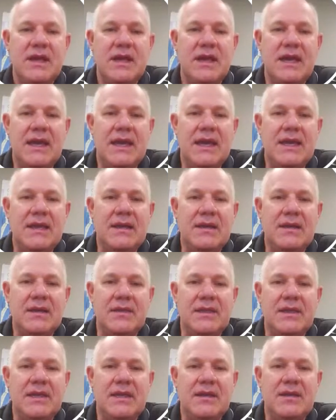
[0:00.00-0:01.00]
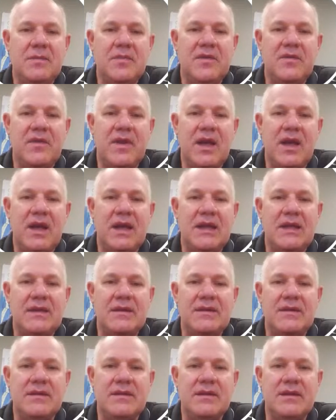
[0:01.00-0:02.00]
and then
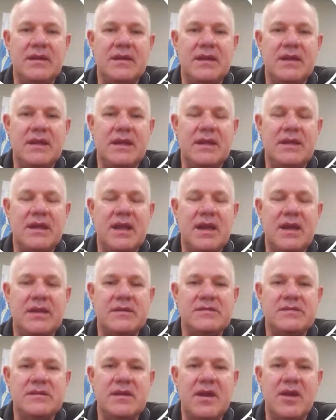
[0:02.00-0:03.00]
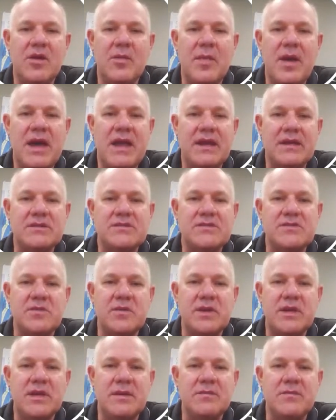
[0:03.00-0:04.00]
provide a nice aromatic
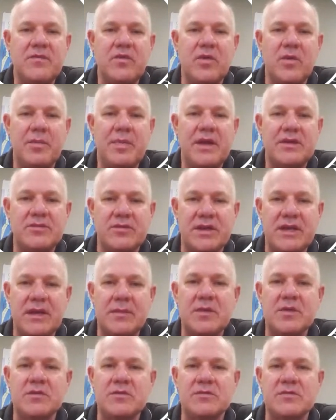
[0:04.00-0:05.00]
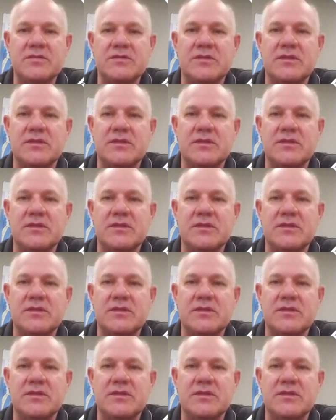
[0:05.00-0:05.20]
stream for petrochemicals.